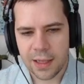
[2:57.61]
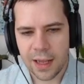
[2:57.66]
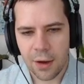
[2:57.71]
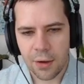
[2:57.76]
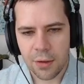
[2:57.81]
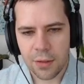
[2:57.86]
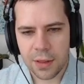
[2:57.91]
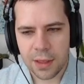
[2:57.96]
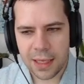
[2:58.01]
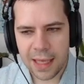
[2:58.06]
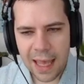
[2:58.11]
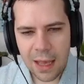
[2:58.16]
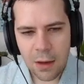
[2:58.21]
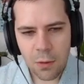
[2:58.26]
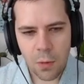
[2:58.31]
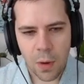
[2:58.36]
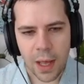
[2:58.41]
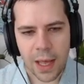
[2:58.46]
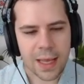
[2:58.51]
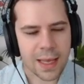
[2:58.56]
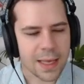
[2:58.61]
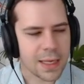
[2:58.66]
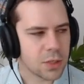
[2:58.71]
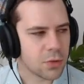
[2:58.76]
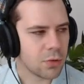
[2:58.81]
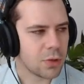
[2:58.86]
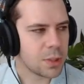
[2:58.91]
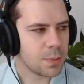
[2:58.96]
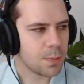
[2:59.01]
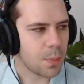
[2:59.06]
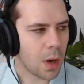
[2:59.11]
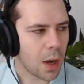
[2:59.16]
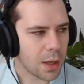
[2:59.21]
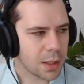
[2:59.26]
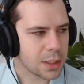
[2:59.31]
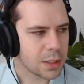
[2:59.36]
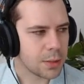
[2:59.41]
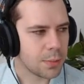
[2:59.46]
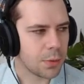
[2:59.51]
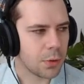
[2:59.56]
Now, the gateway is
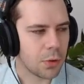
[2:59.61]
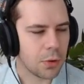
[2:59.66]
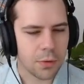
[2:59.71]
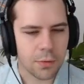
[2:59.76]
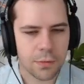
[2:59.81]
responsible